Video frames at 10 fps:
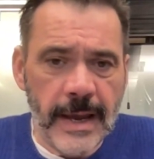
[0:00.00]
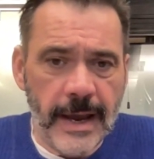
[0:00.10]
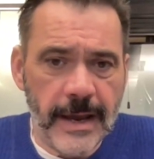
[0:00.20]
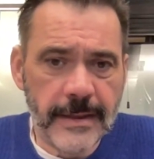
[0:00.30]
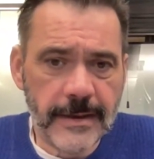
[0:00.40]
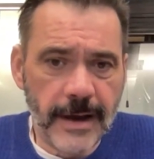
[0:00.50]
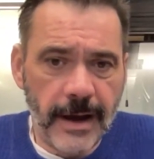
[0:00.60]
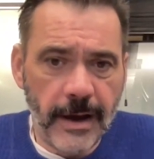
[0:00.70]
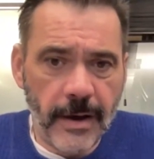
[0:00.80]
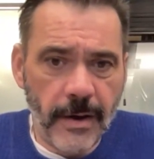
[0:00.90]
And
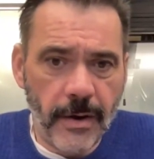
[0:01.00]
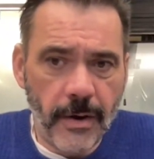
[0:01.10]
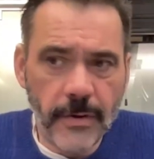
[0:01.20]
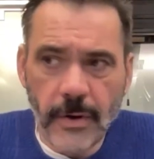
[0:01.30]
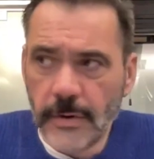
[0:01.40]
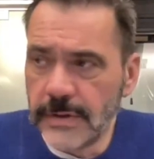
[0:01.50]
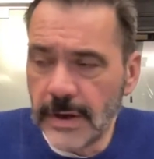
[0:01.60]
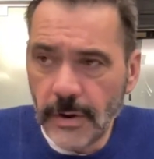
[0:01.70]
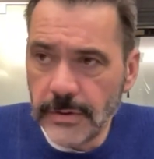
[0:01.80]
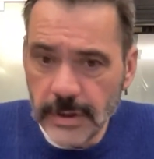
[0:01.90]
on
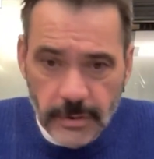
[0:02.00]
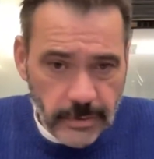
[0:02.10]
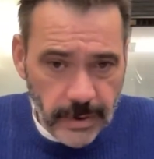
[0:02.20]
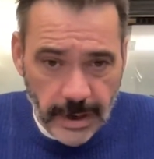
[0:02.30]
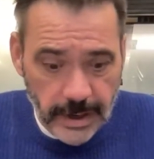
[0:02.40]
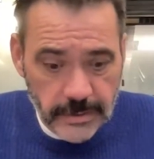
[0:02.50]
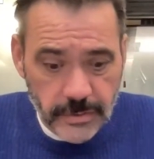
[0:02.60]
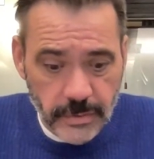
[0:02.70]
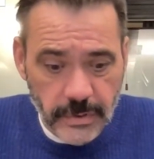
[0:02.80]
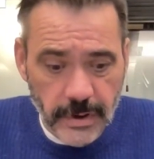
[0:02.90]
the on the other hand,
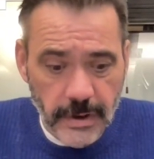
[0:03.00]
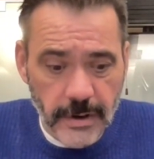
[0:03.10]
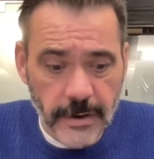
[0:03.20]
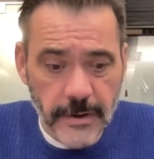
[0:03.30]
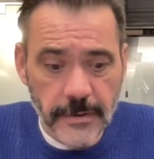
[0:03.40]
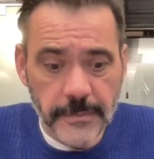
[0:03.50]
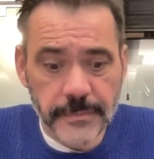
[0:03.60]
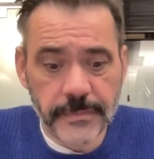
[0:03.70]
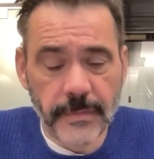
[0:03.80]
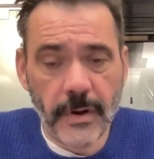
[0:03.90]
to uh, um,